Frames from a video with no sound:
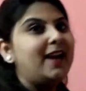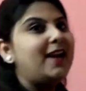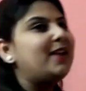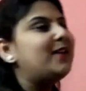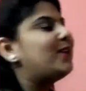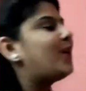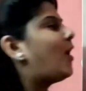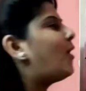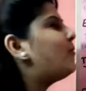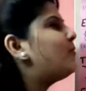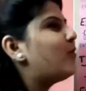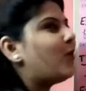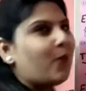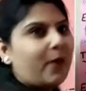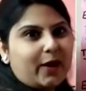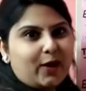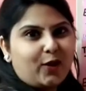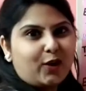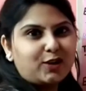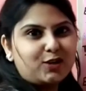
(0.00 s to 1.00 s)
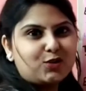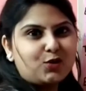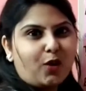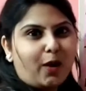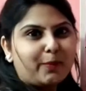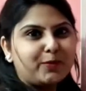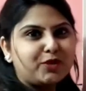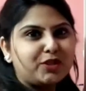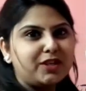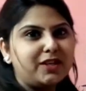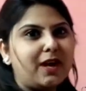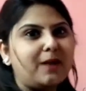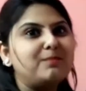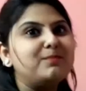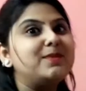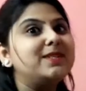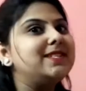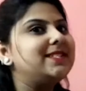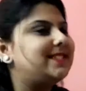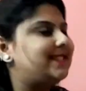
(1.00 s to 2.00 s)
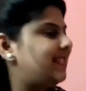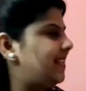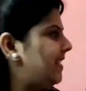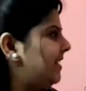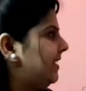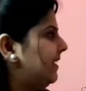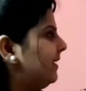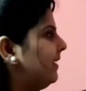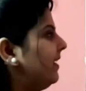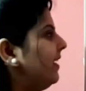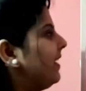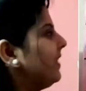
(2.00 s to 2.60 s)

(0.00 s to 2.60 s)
Now moving on to option number C.